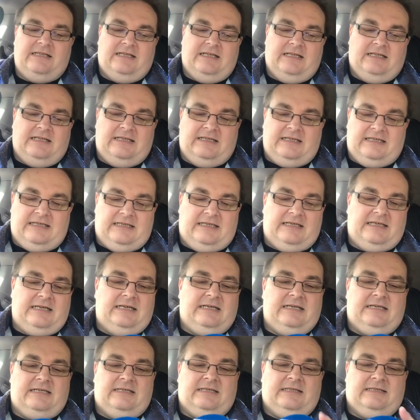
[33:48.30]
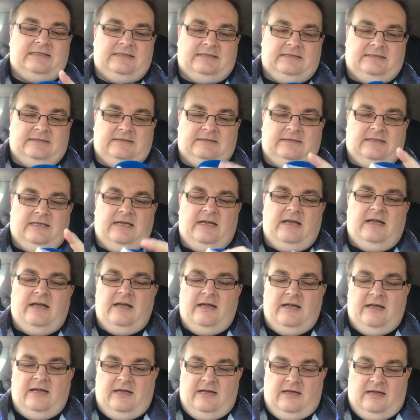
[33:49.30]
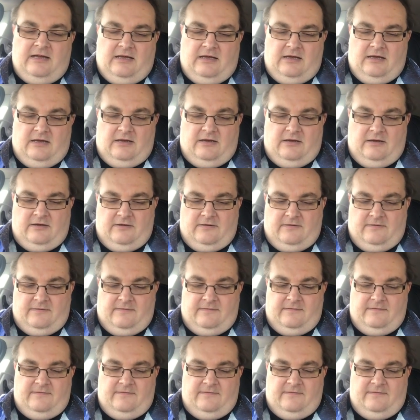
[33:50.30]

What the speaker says: [no speech]